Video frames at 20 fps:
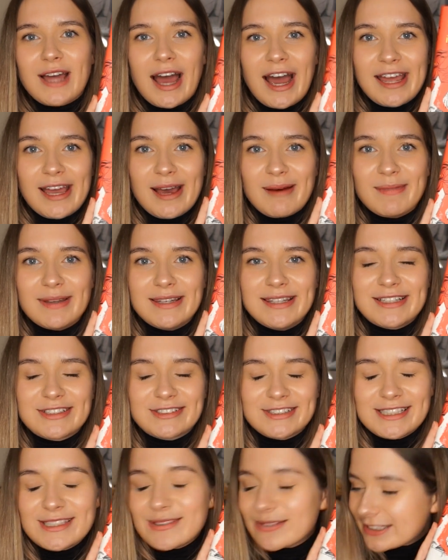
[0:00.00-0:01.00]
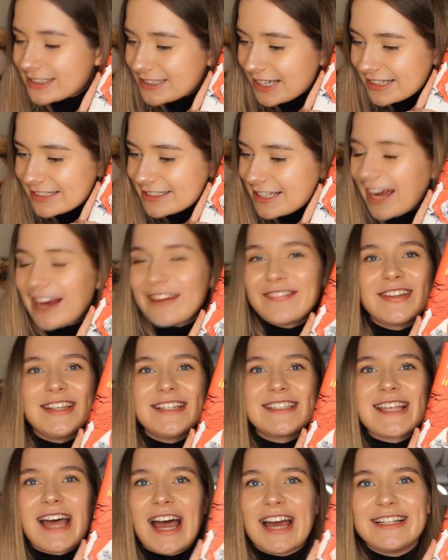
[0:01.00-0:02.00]
I am literally so excited to have
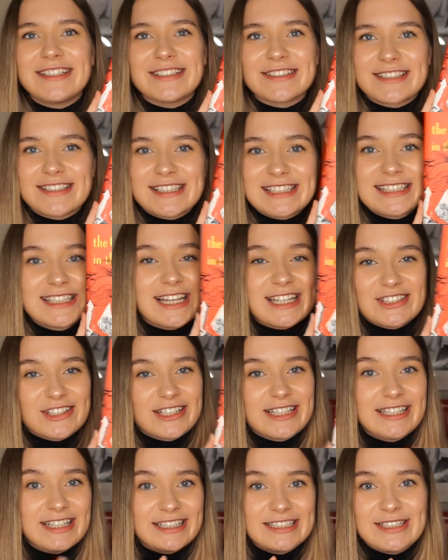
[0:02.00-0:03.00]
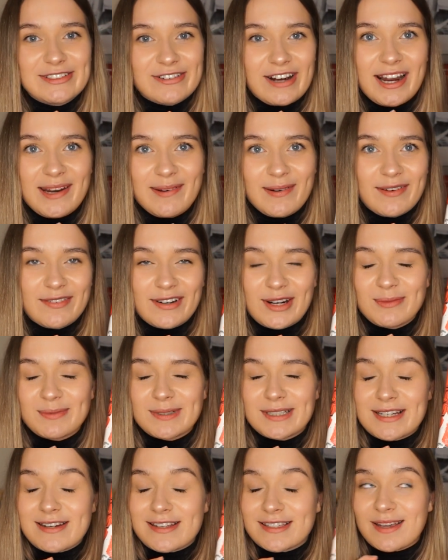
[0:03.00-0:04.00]
this. I just literally nearly cried whenever I
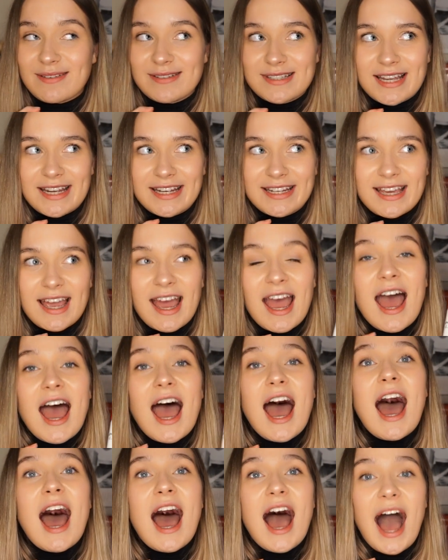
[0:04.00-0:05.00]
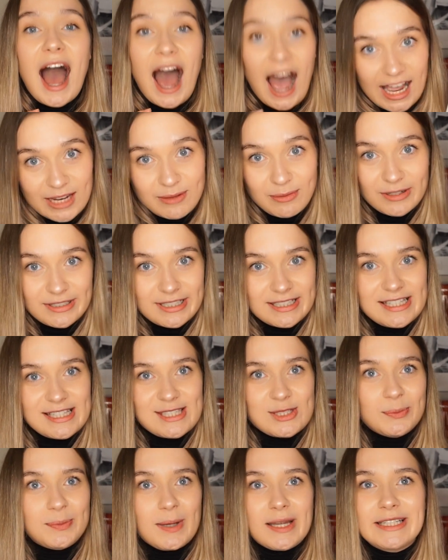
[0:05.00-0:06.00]
opened it because I was like, I wanted this
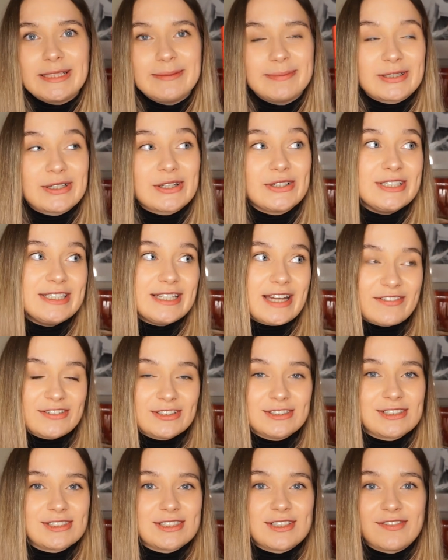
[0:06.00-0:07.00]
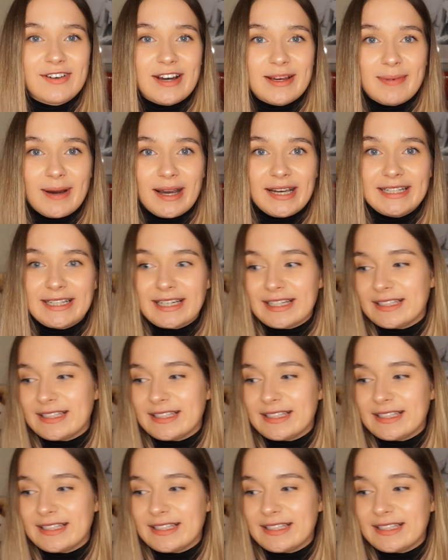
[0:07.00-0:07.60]
so badly but could never justify buying